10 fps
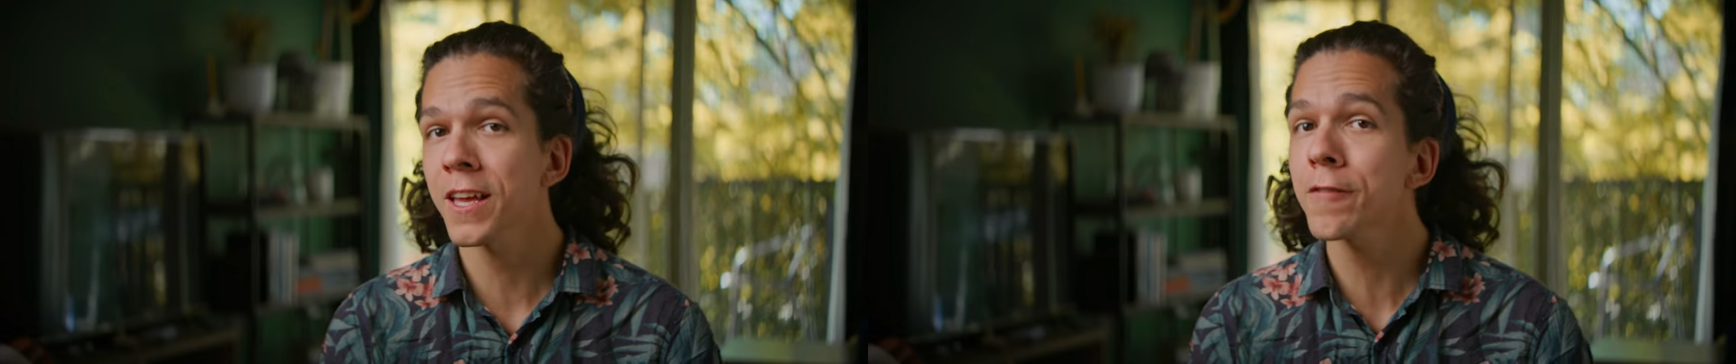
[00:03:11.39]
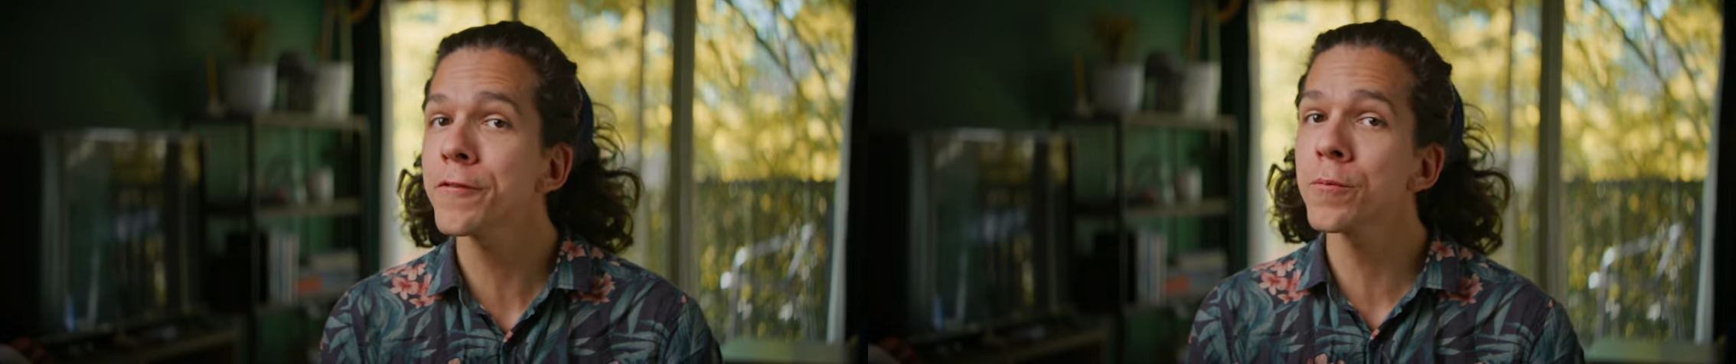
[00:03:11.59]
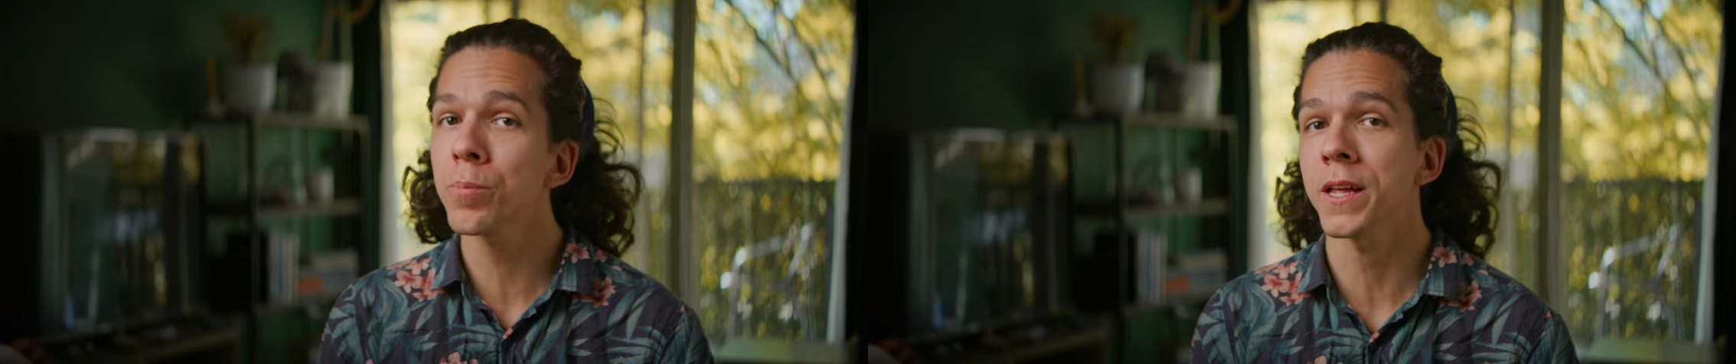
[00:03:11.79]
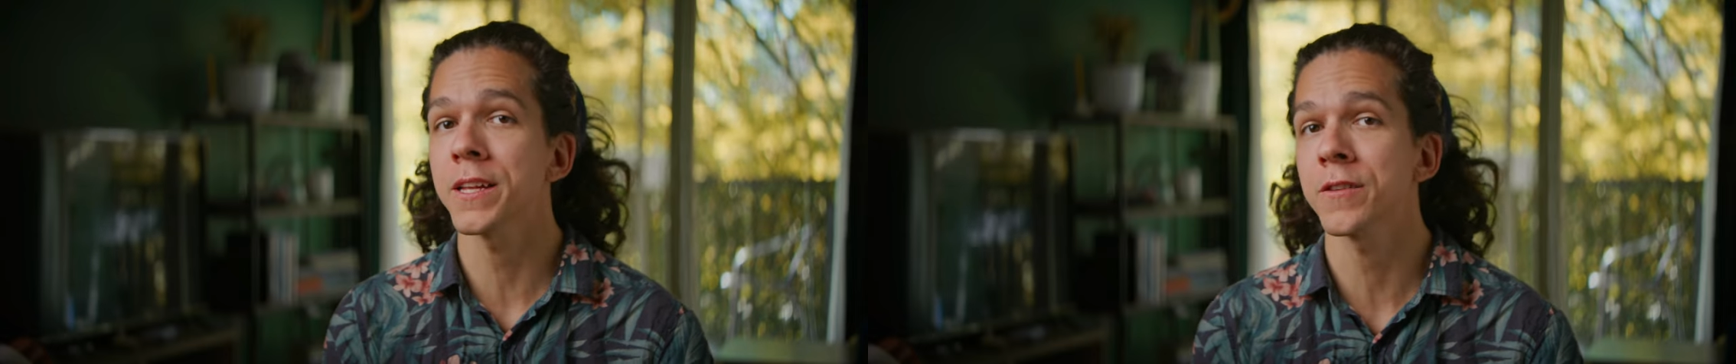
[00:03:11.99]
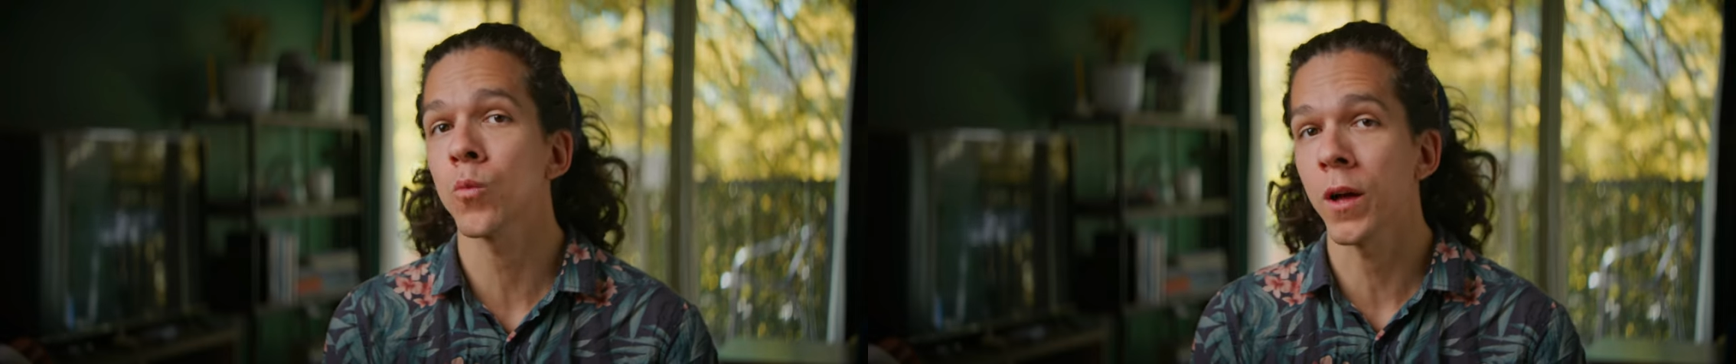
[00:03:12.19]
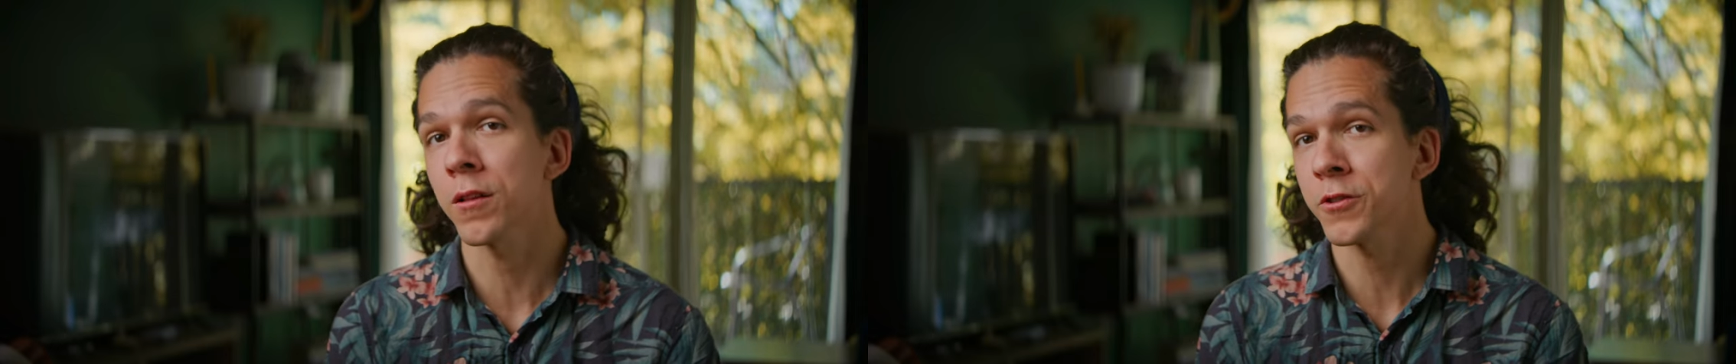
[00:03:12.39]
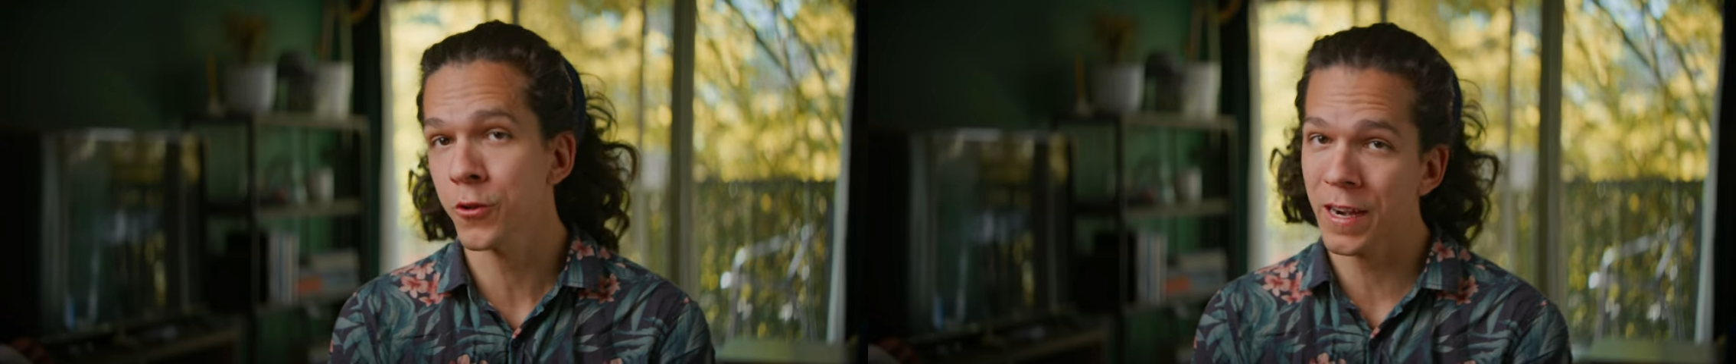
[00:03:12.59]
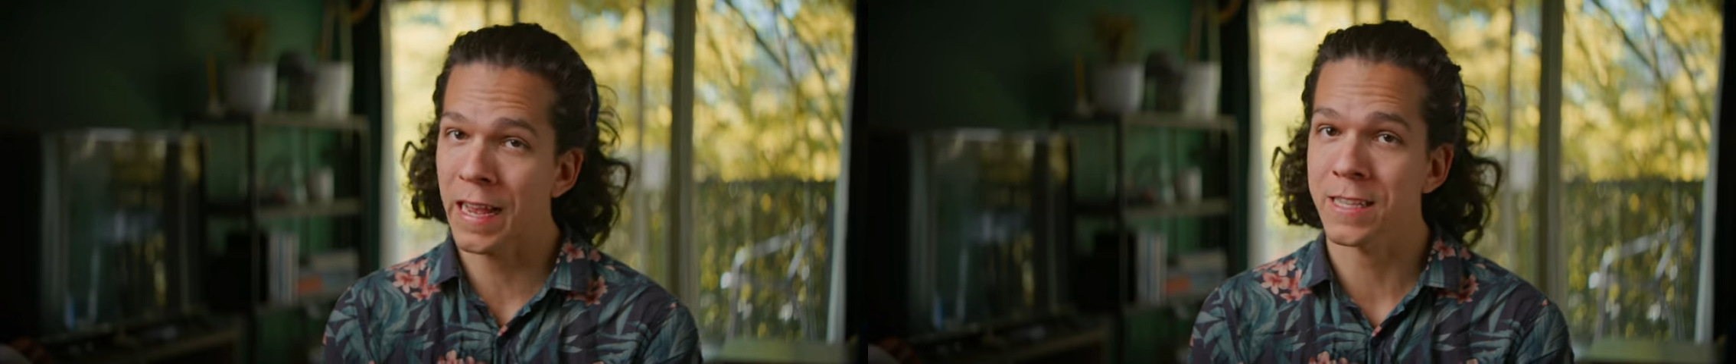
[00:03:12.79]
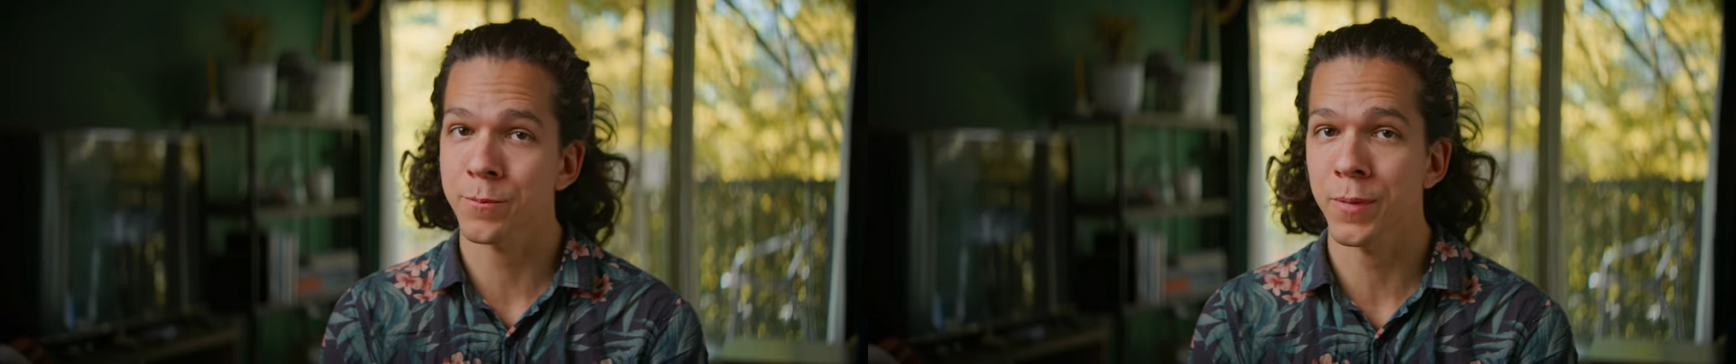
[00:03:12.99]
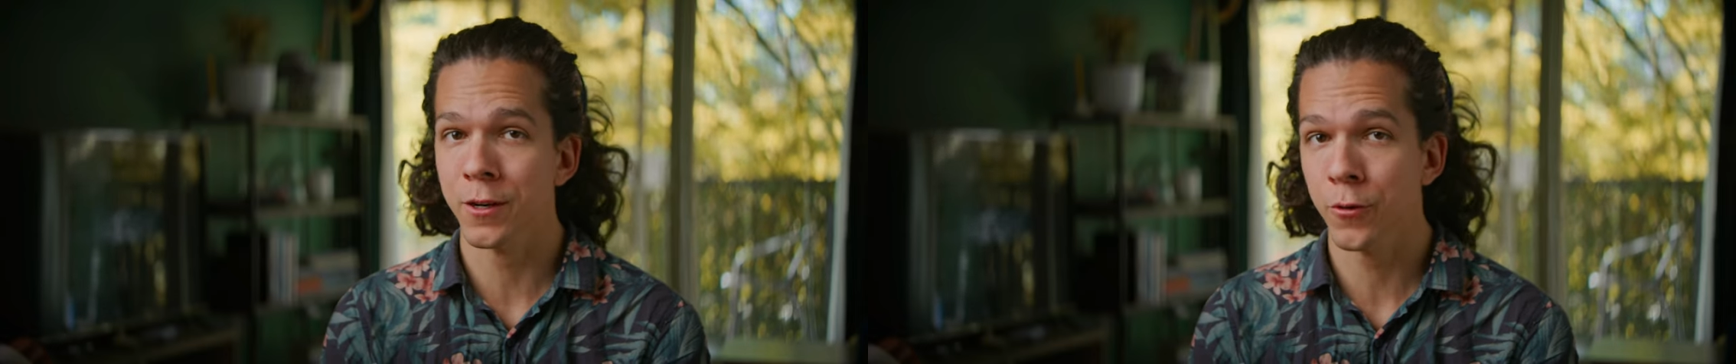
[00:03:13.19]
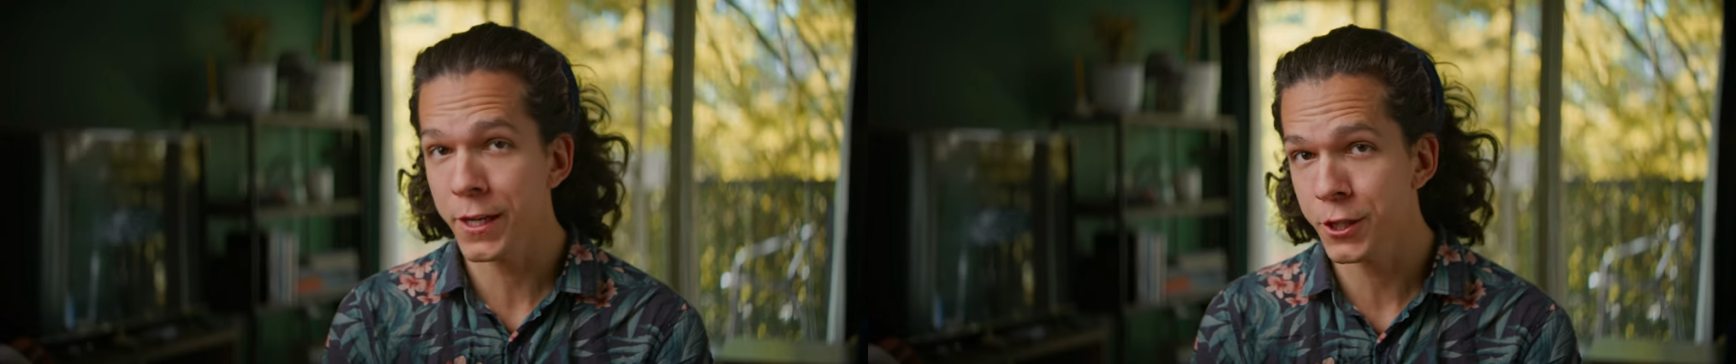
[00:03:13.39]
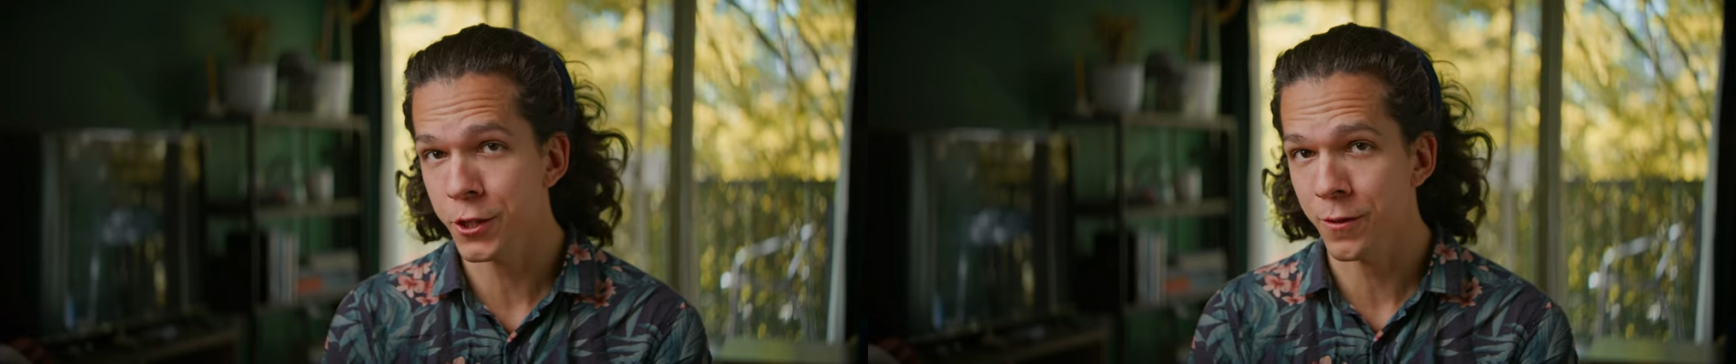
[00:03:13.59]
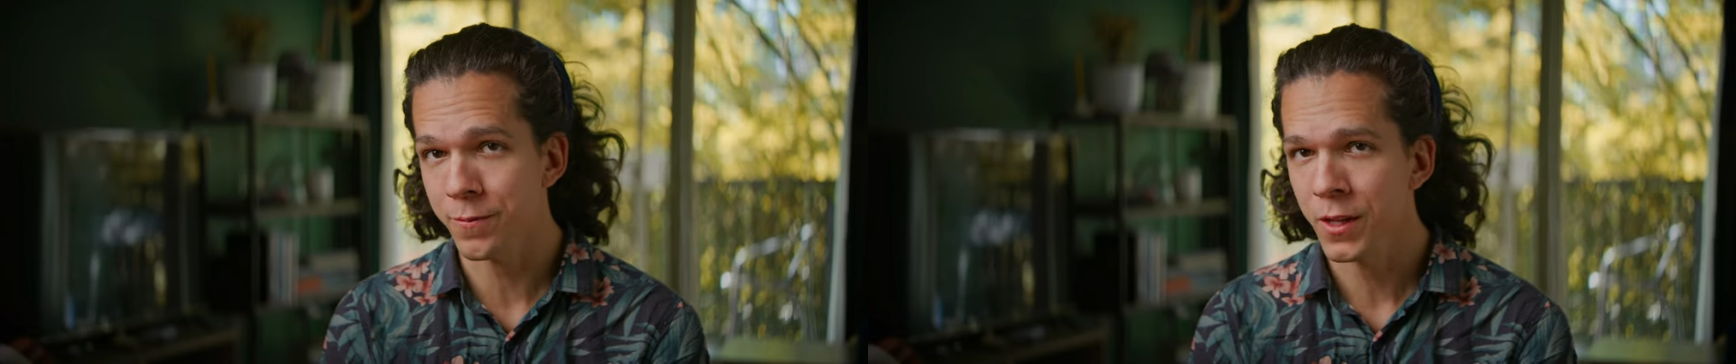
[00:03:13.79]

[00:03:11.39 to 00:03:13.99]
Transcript: if you plan well your aspect ratio.